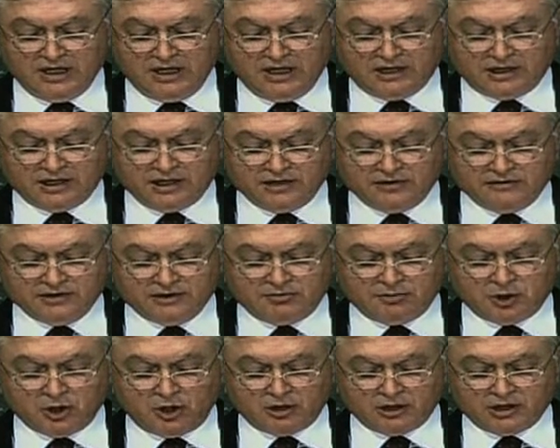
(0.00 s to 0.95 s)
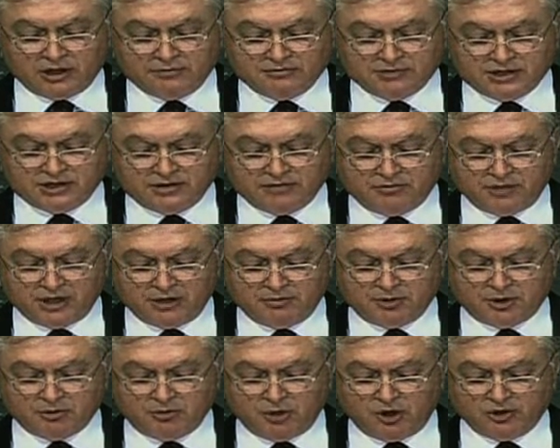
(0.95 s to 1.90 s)
relevant programs by
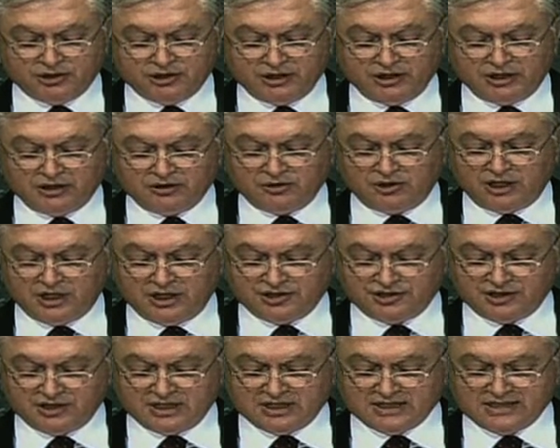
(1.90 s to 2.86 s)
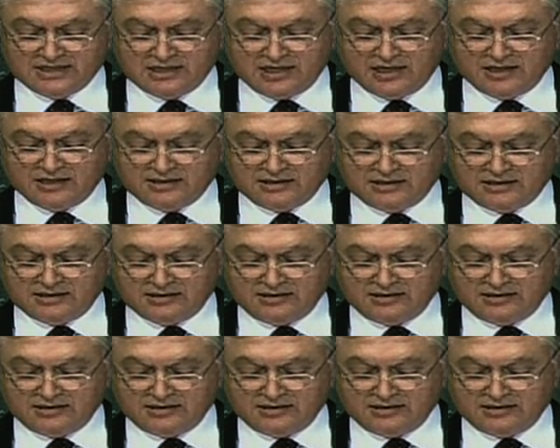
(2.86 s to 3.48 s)
promoting education and science,